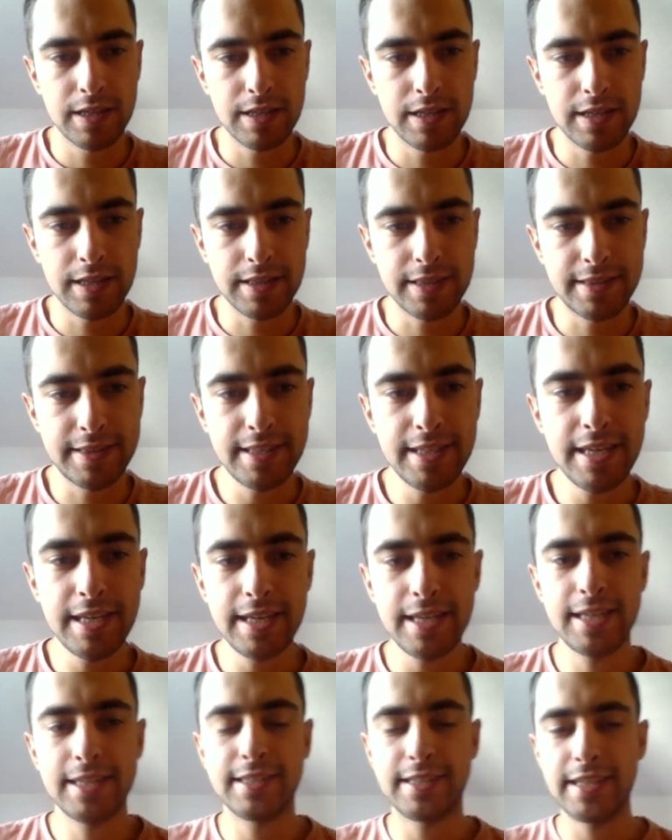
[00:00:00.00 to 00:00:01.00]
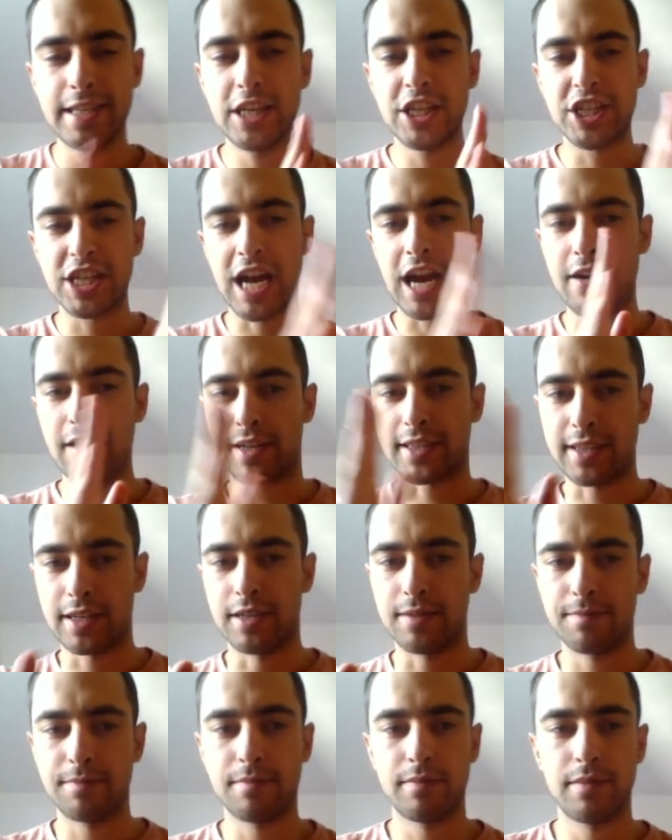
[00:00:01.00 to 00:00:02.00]
T is each
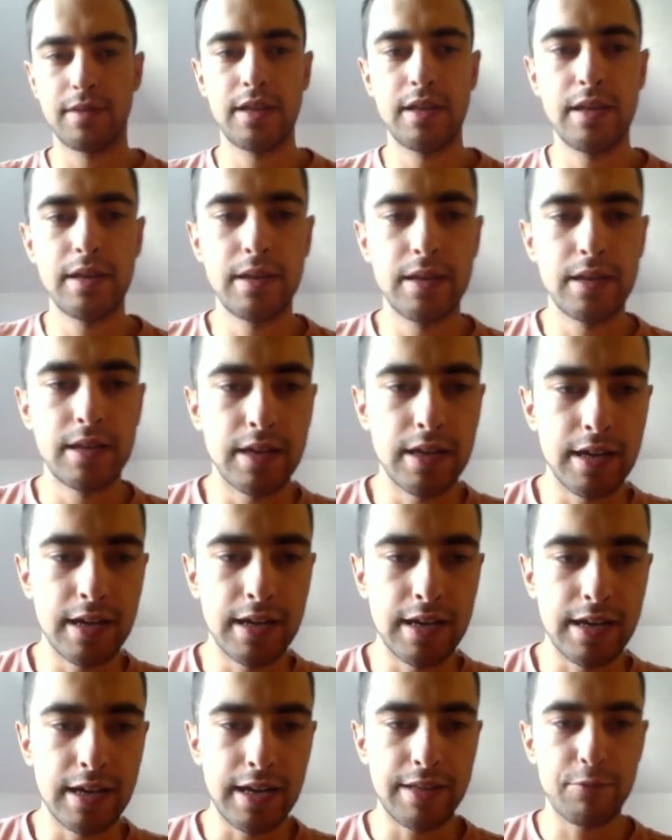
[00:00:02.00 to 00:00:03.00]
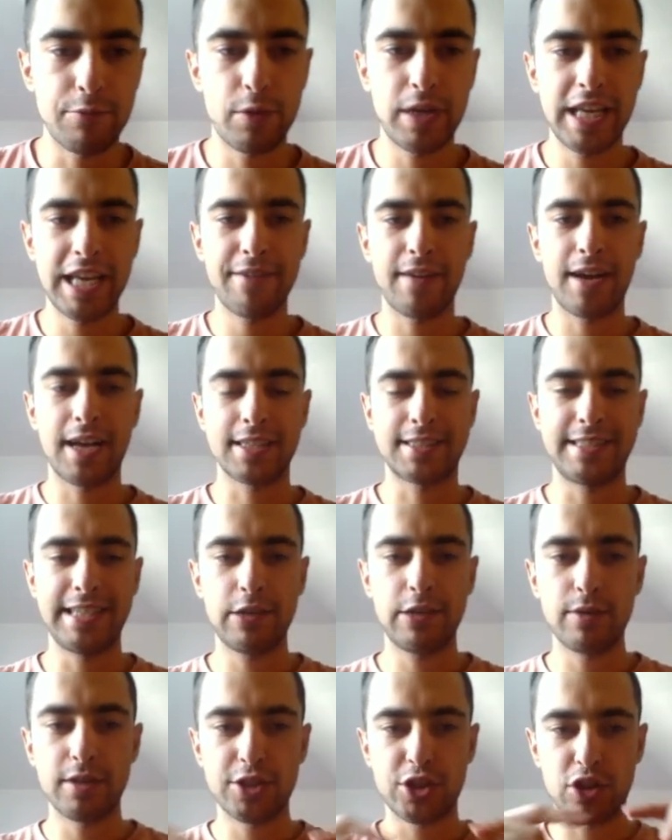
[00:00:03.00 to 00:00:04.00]
character. We have a
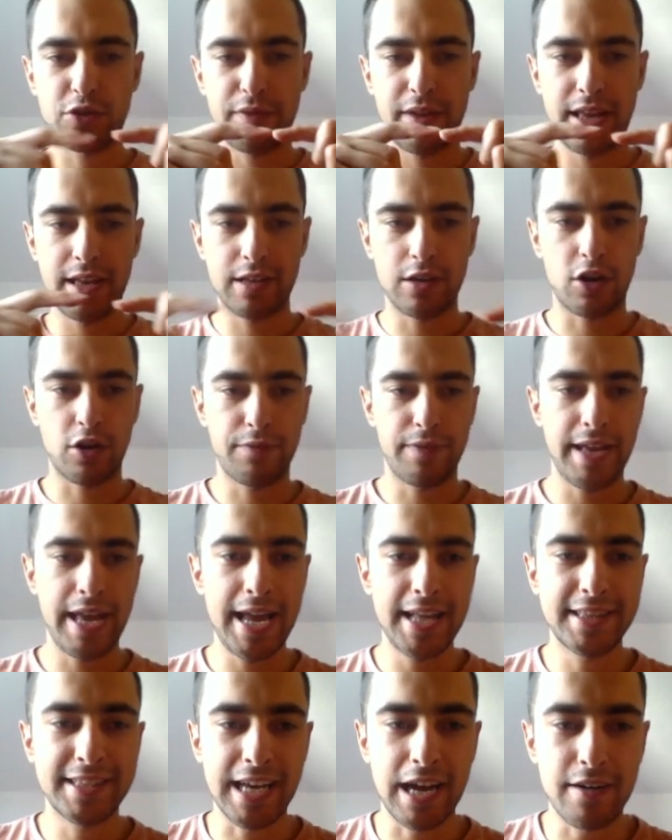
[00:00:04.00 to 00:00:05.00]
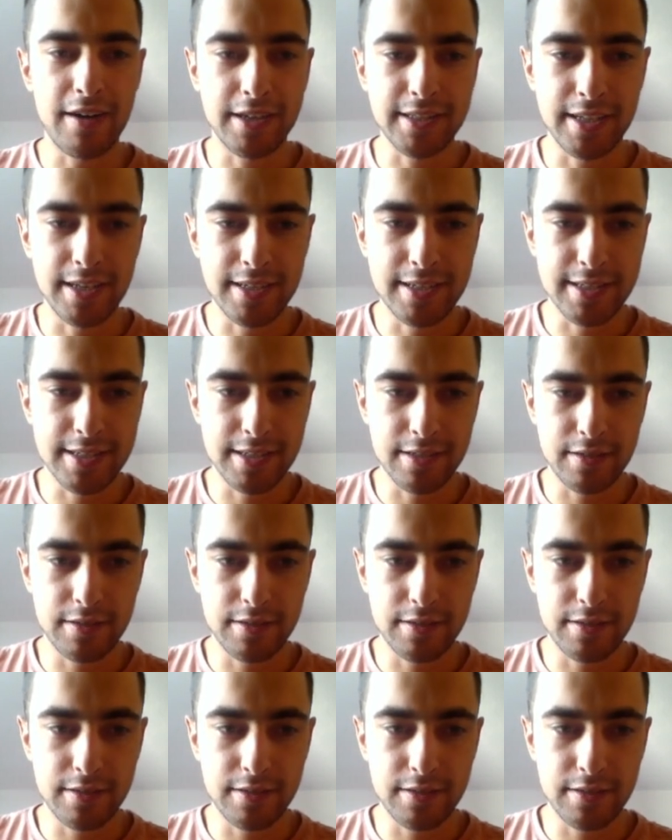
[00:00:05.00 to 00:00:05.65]
sequence of 8 characters